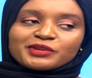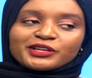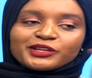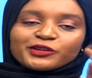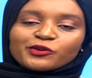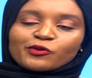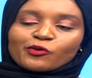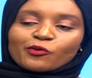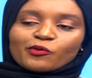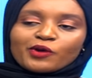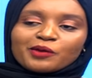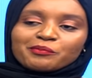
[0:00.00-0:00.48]

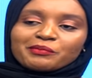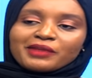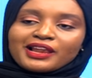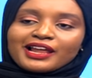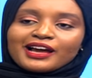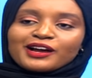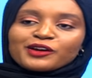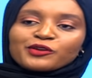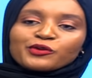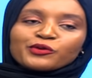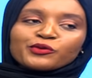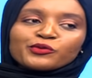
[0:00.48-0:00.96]
niko kwa
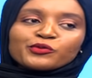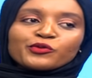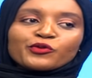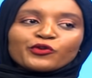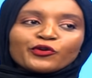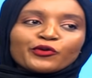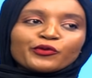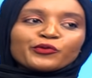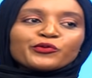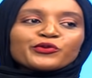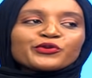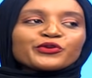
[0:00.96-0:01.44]
mlango
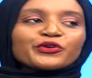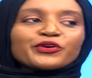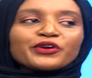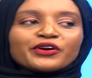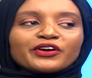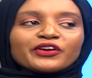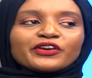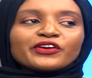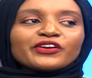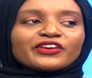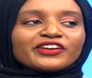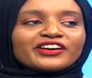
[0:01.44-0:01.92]

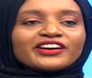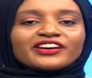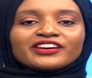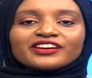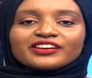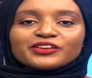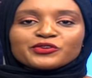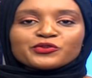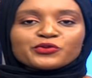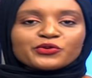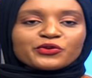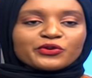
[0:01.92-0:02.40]
huko.
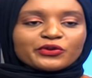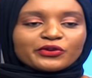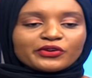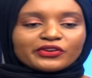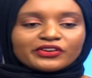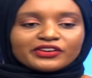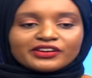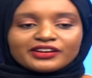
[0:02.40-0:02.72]
Huko.